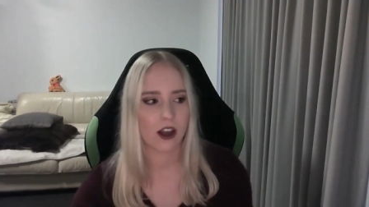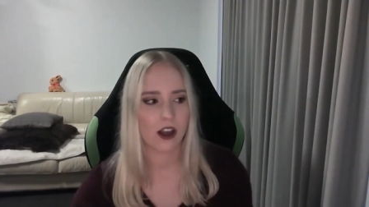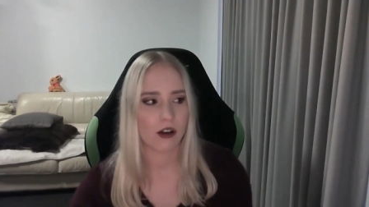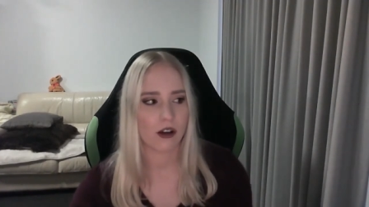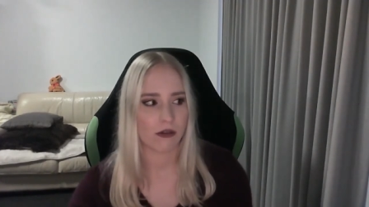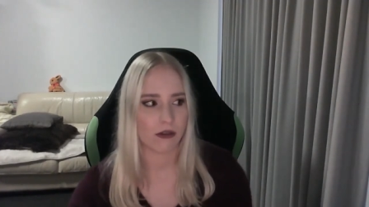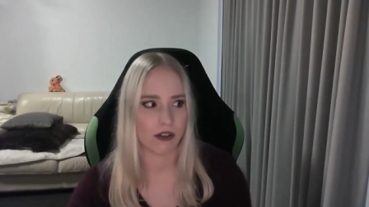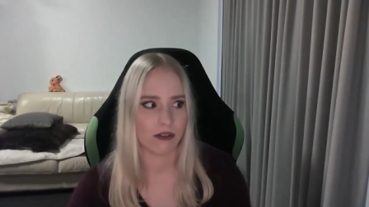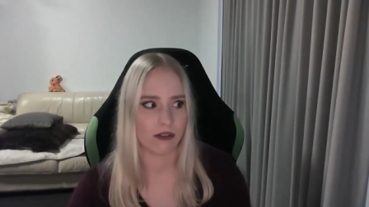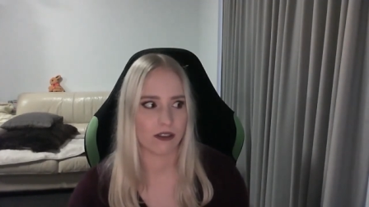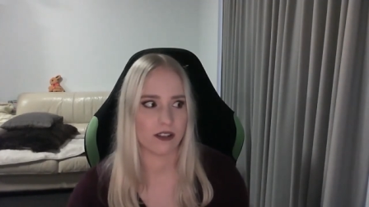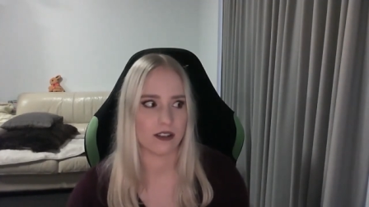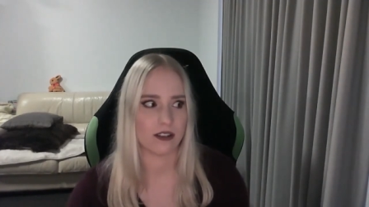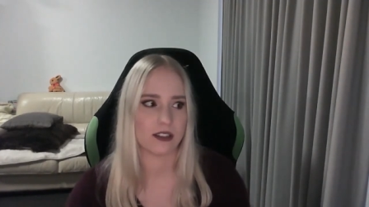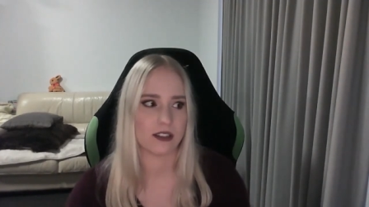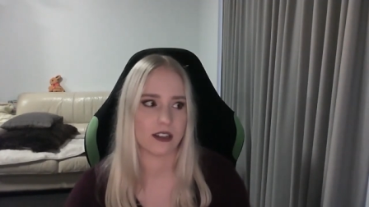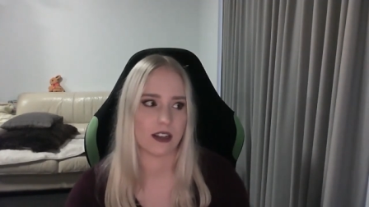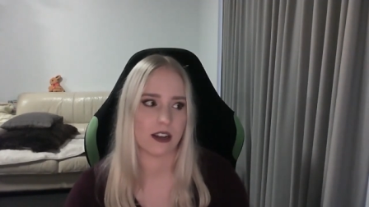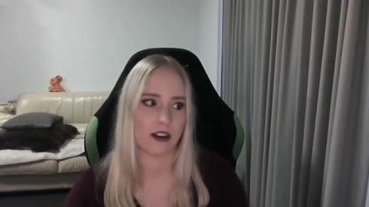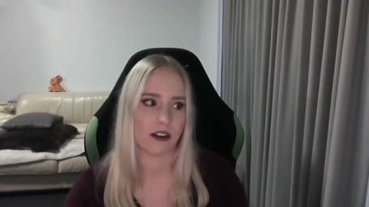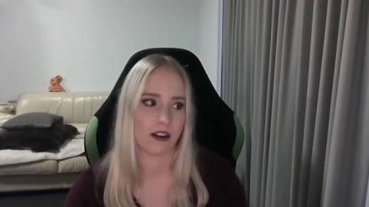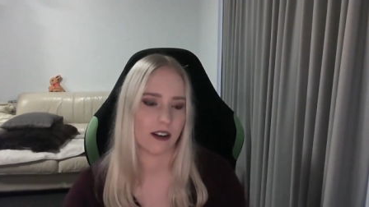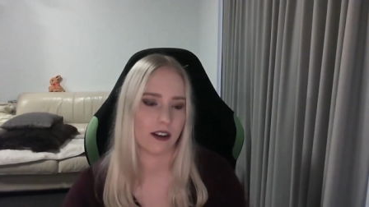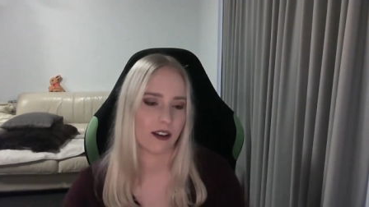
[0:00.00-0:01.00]
rivers
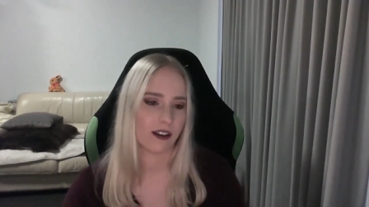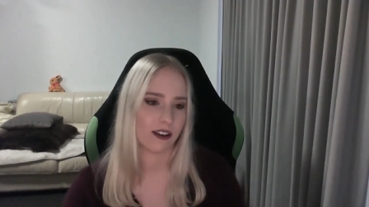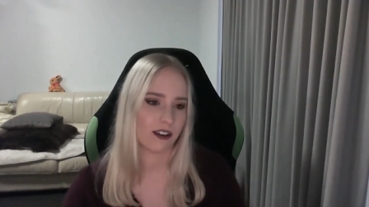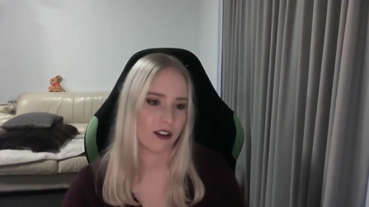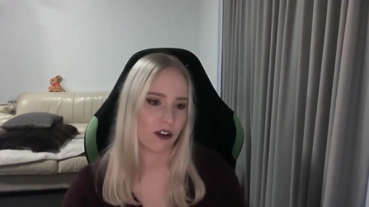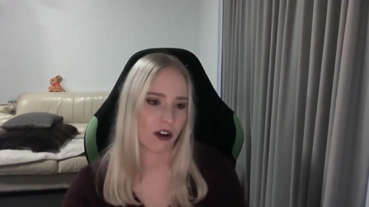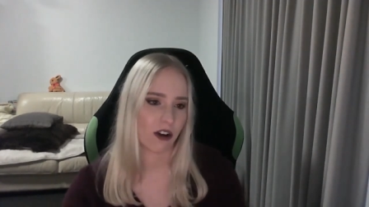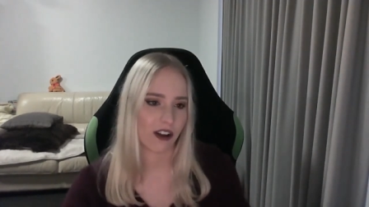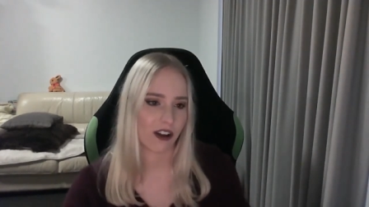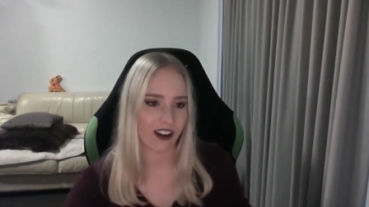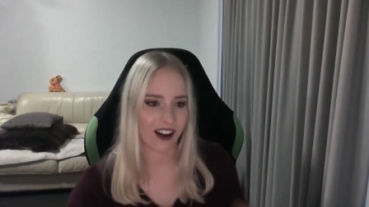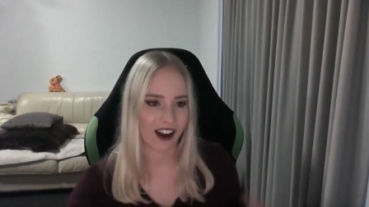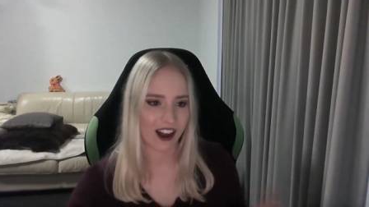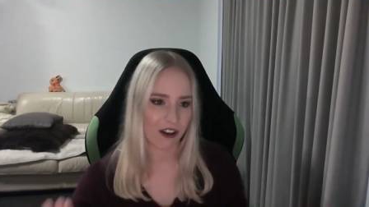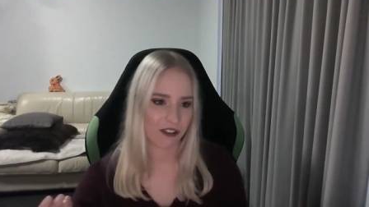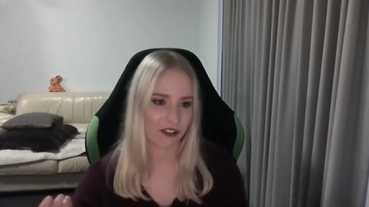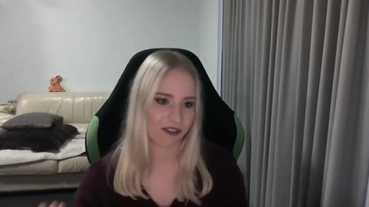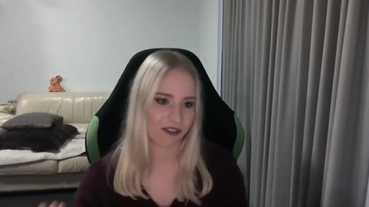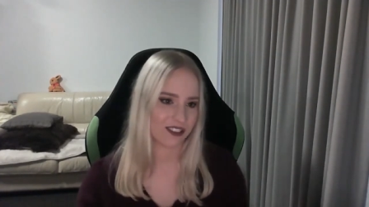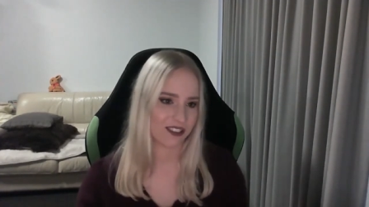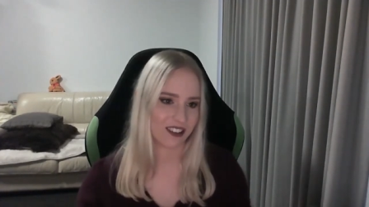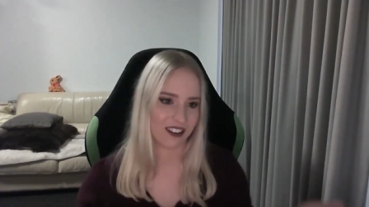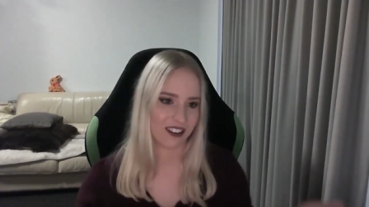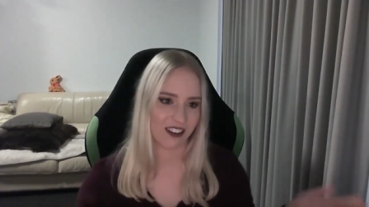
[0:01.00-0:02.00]
and you know i
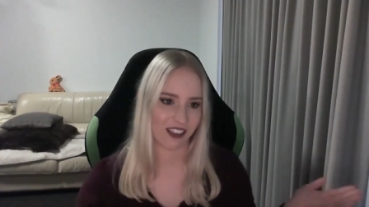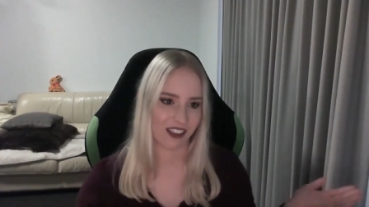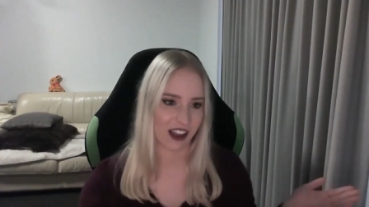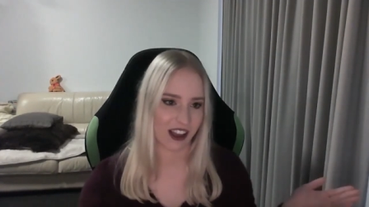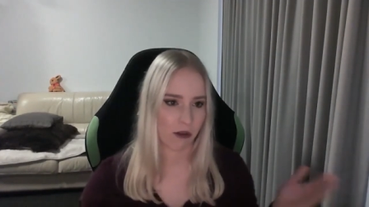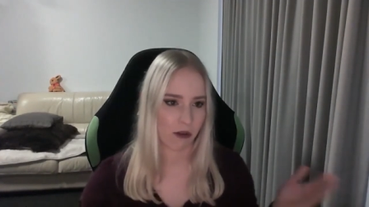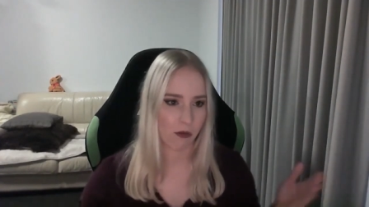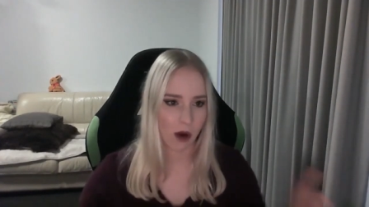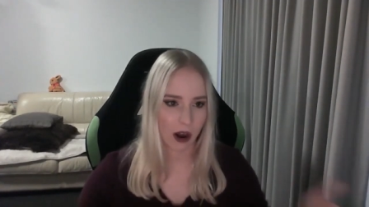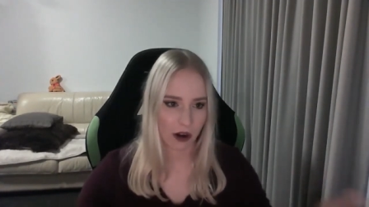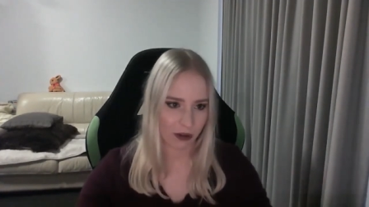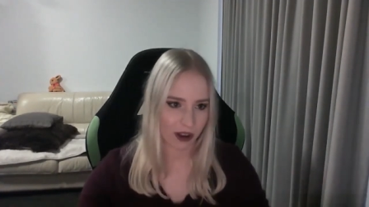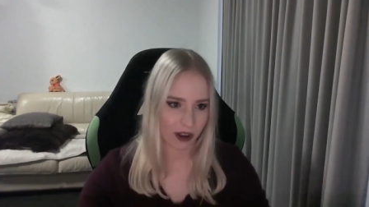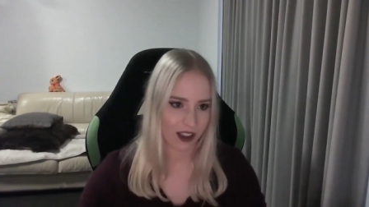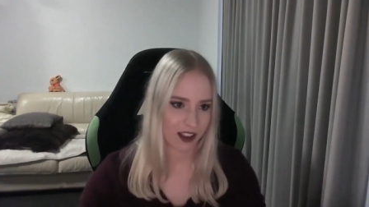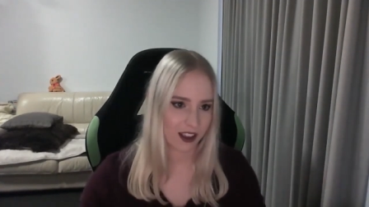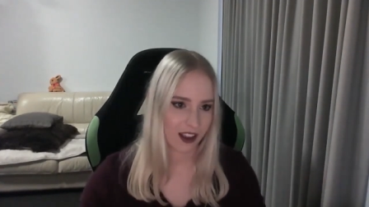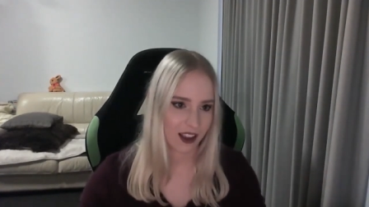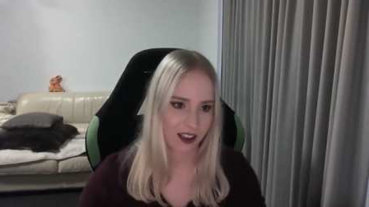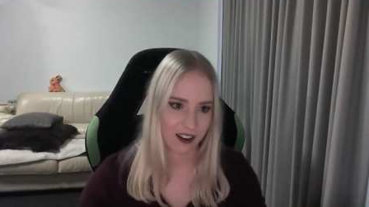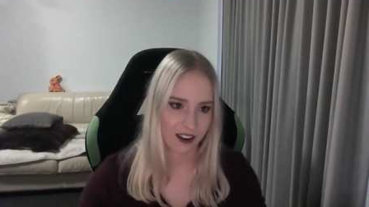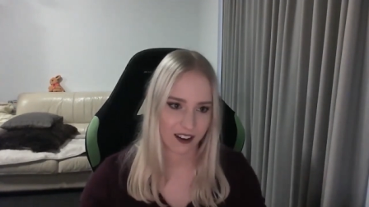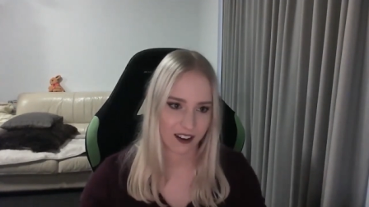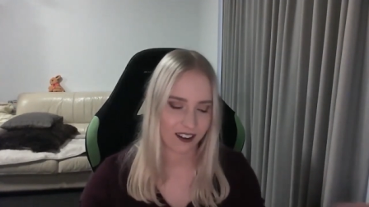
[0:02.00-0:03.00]
often like one
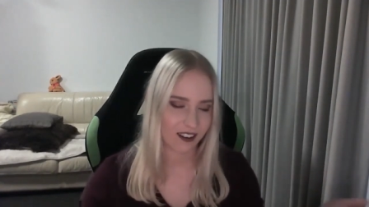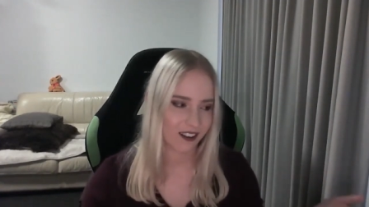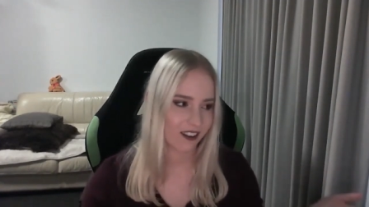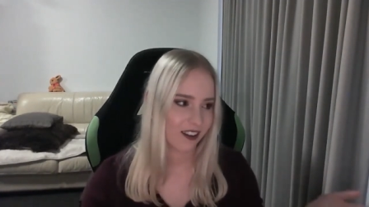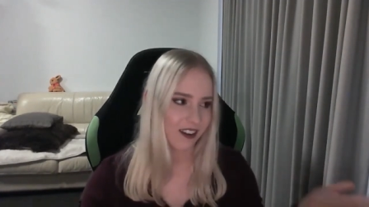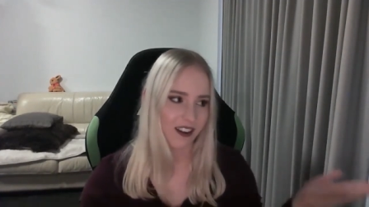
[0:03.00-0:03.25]
weekend